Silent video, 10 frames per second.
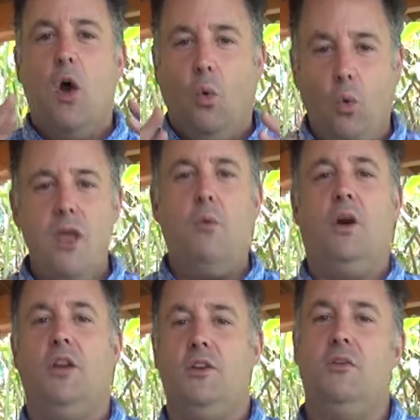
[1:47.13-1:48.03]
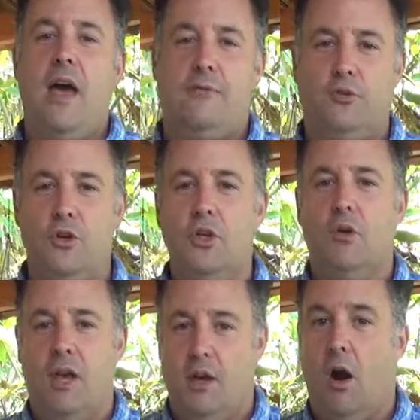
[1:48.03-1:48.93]
We want to do that for
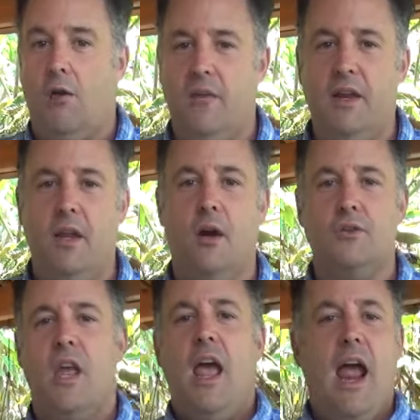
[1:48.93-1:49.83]
you in our videos.